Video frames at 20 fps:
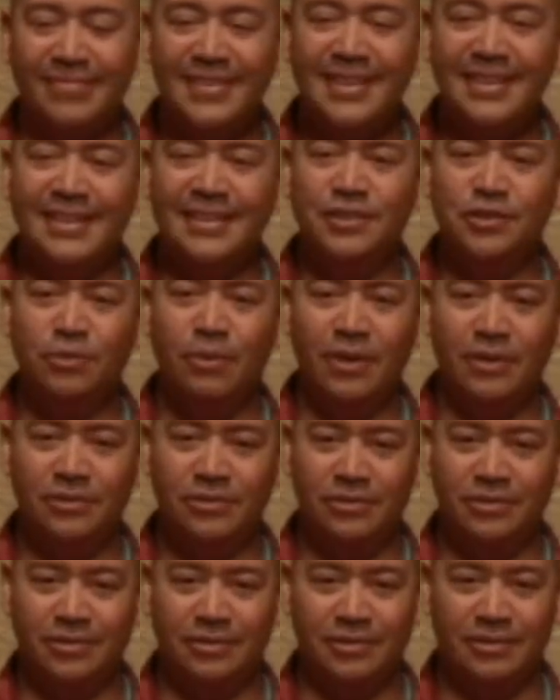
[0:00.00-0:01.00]
And Chuang
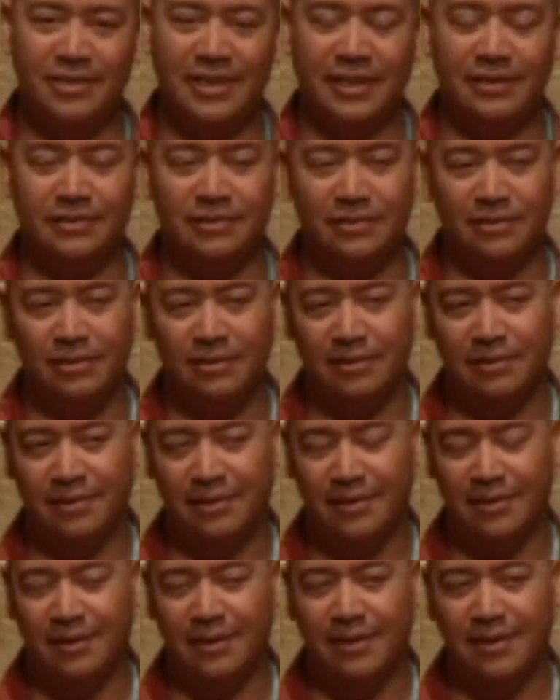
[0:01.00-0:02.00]
Tzu says,
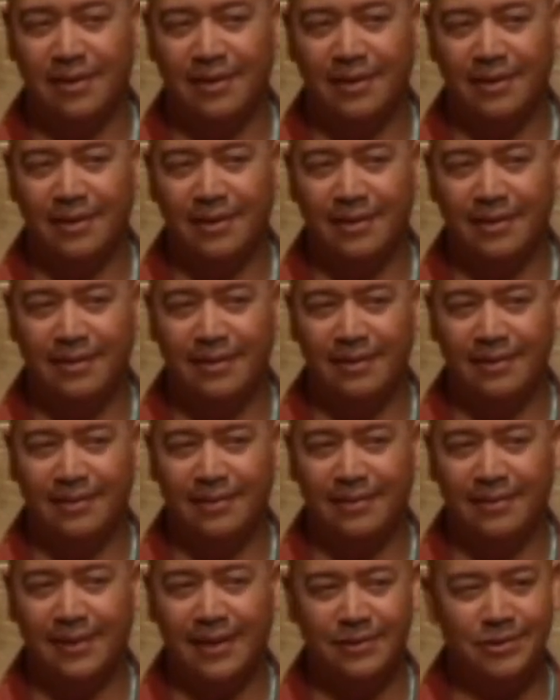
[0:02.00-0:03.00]

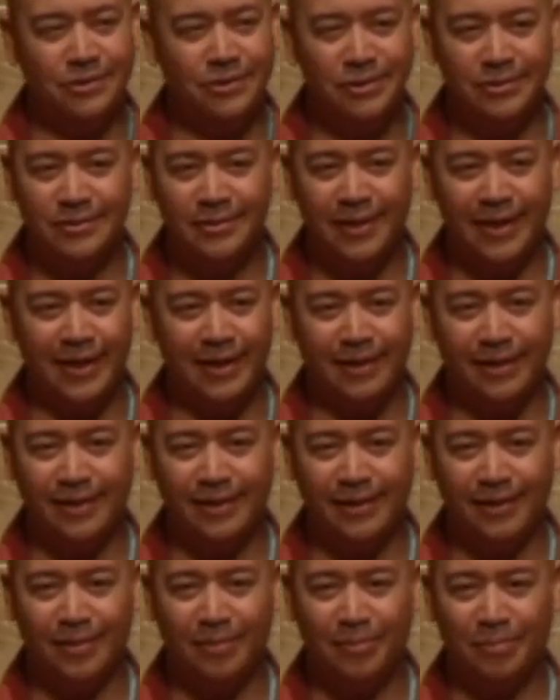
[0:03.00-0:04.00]
that's just like
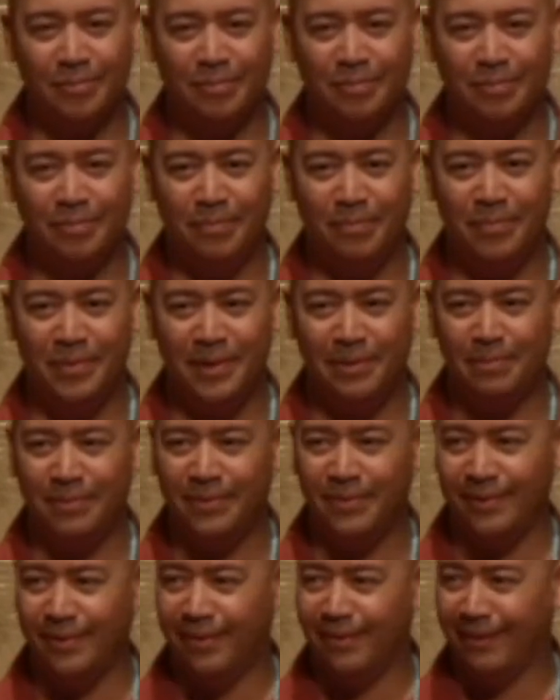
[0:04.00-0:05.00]

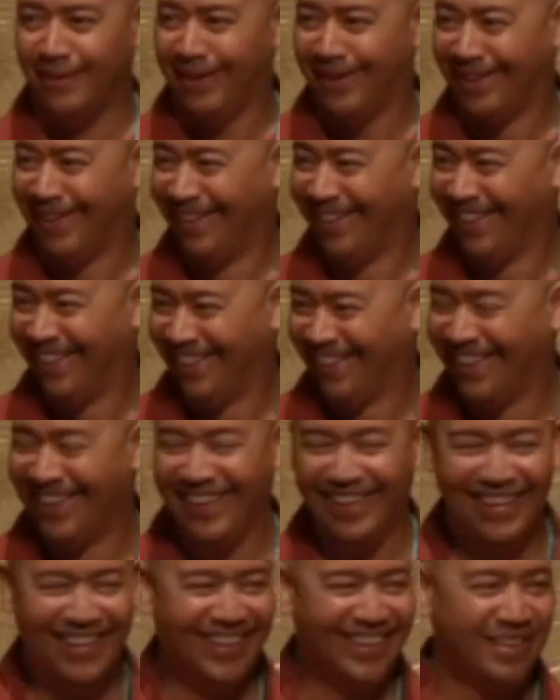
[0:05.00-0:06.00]
people,
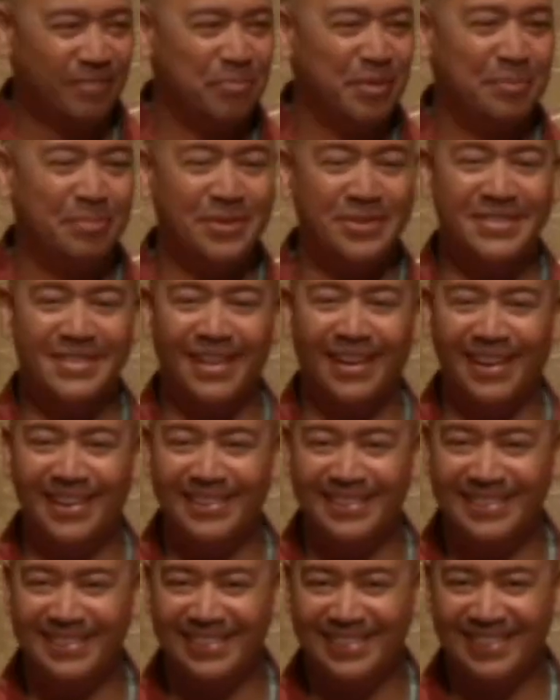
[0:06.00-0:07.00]
people's
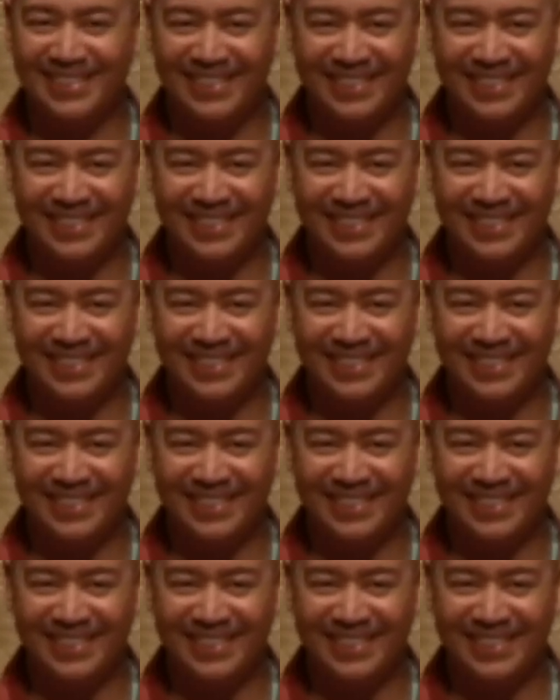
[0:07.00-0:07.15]
thoughts.